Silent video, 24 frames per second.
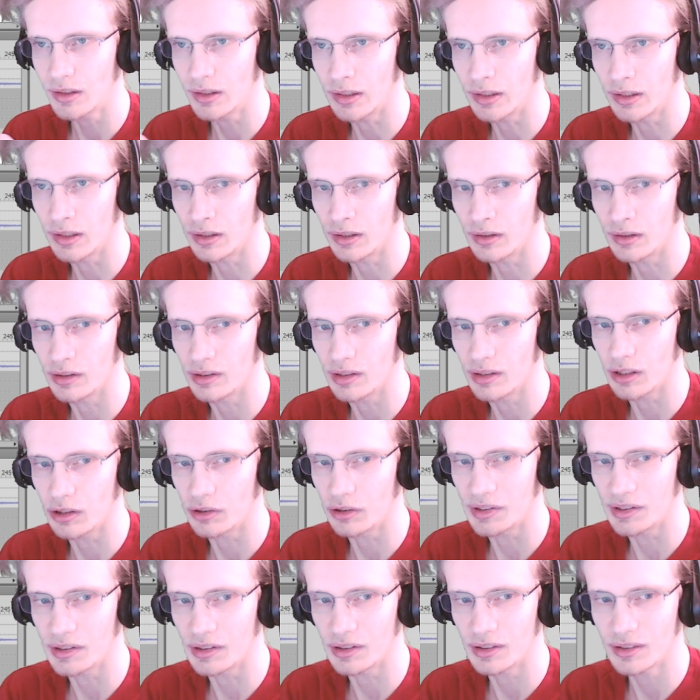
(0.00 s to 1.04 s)
on
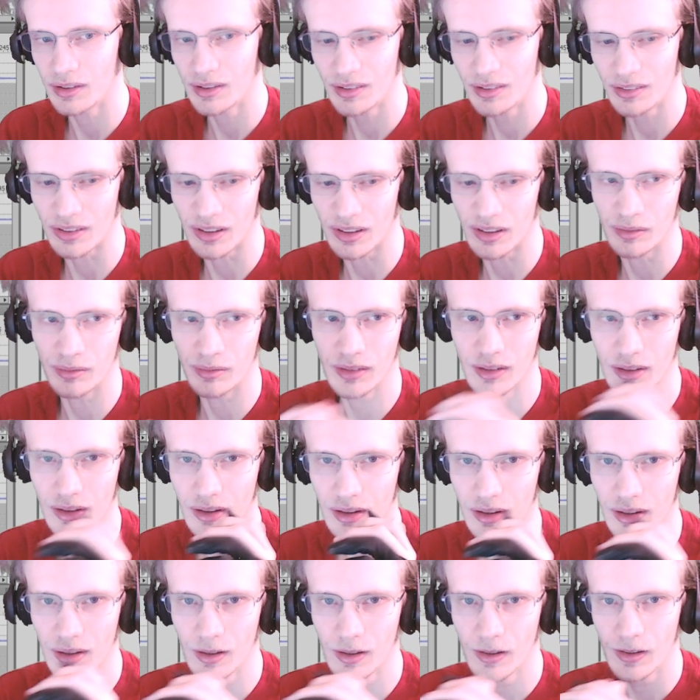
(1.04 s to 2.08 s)
EQD, so
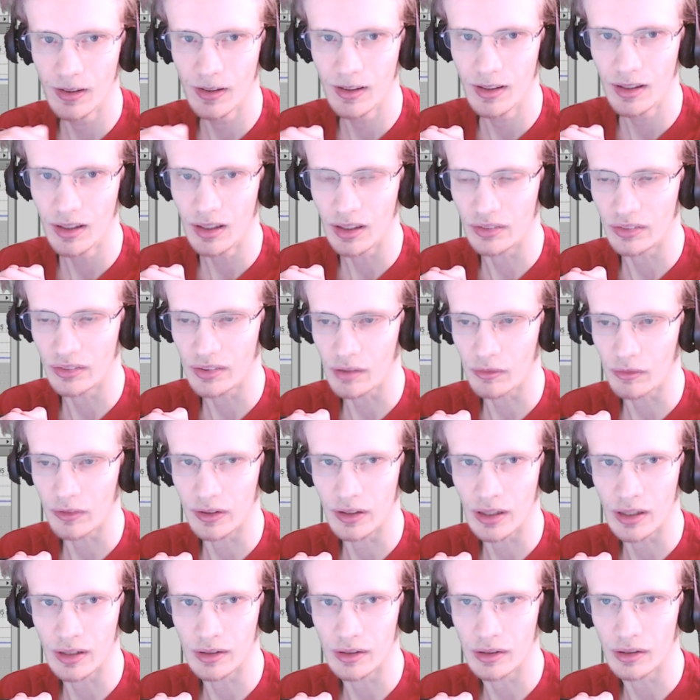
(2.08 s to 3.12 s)
it's definitely
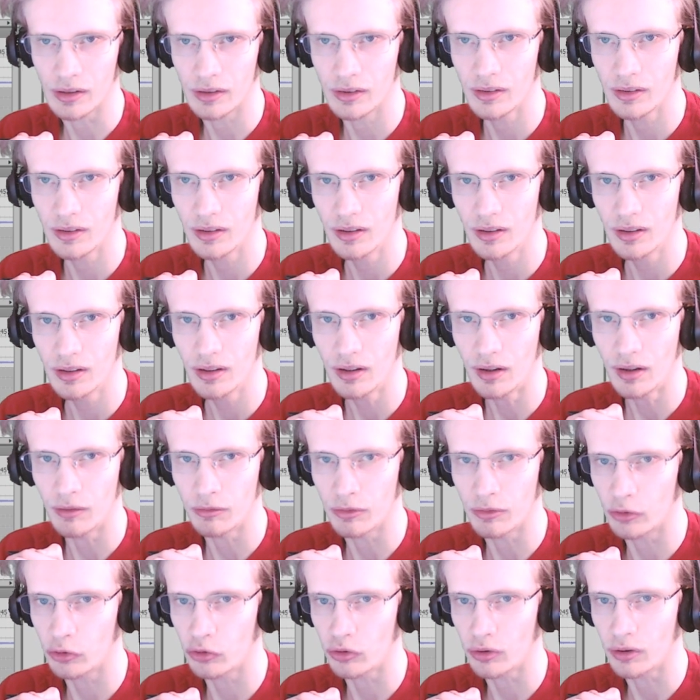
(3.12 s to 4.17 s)
not a
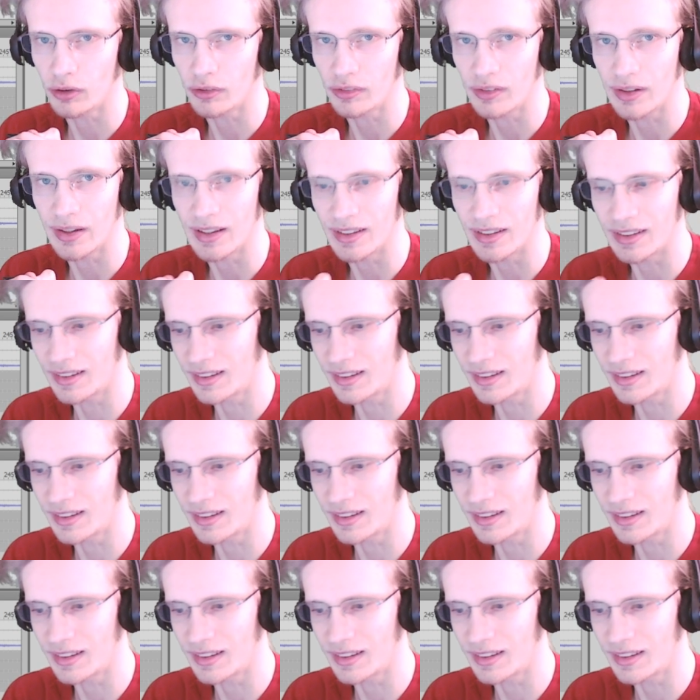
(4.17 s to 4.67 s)
for sure thing.